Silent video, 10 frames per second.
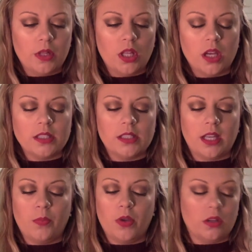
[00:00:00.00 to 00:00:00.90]
Gloss that
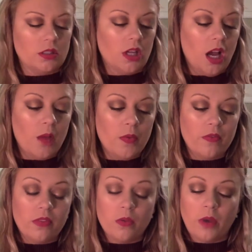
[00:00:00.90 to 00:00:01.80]
I put on top of
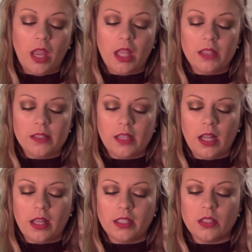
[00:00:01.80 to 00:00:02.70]
the reds that I
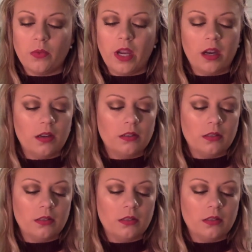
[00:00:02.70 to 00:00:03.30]
like to wear.